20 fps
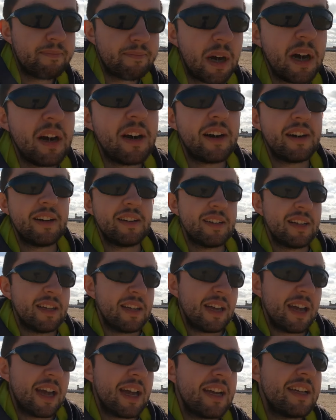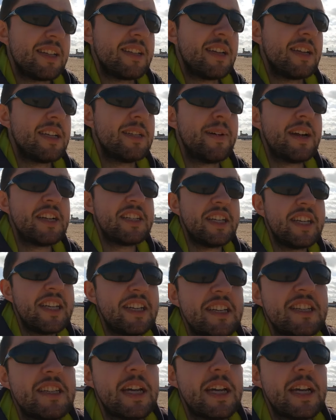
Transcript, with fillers: Bar, especially in the